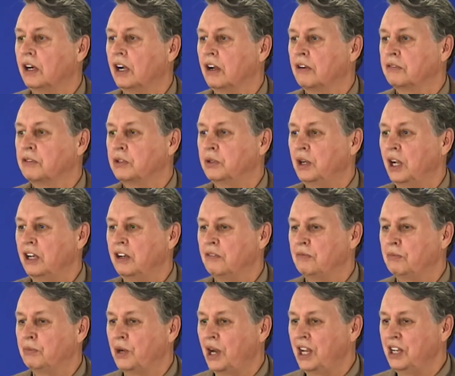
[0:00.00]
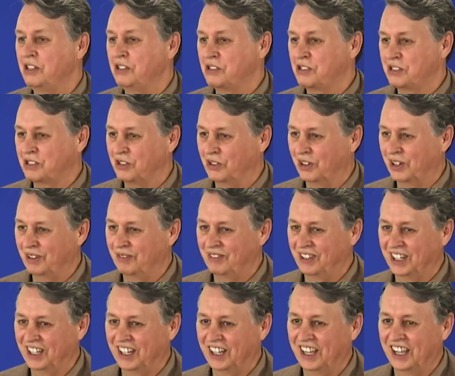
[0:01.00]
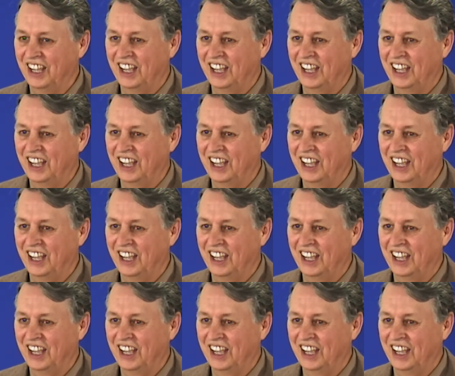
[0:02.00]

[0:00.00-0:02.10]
of creative brainstorming,